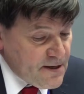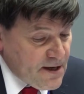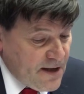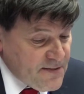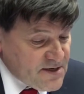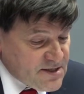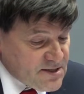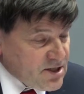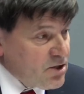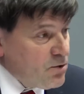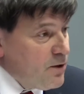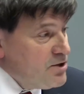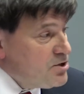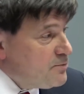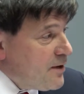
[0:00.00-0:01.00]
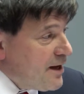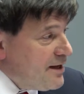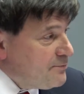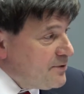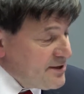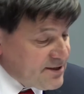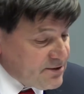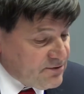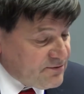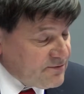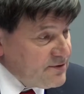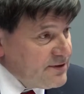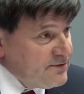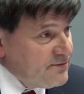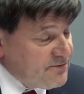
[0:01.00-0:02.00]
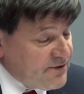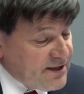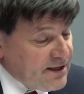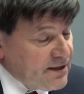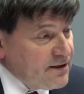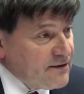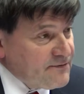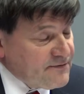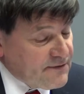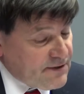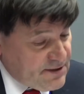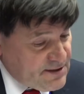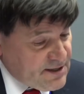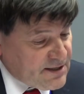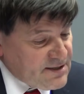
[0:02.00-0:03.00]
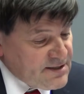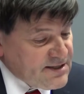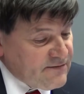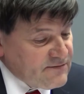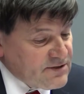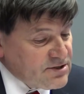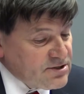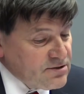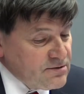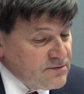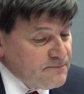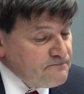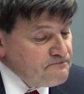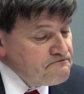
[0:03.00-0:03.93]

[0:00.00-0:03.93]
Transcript: And this is a quote by a political figure in 1972.